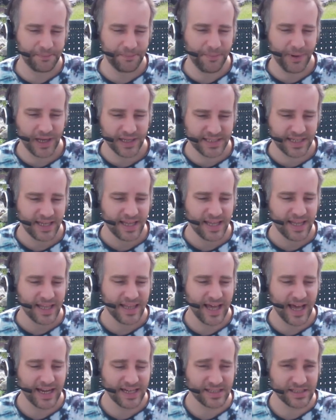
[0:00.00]
But
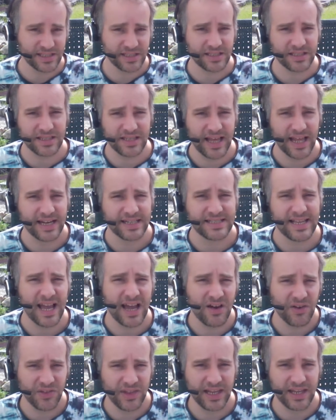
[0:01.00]
that is
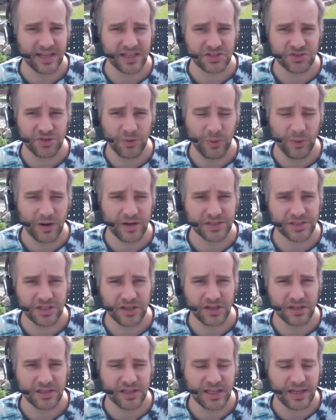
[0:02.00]
how the industry works
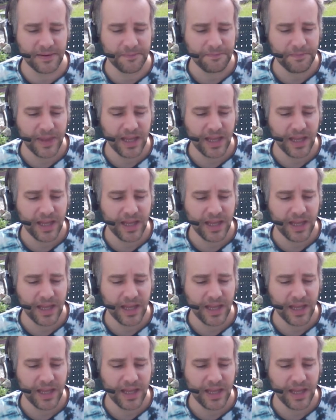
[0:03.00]
currently.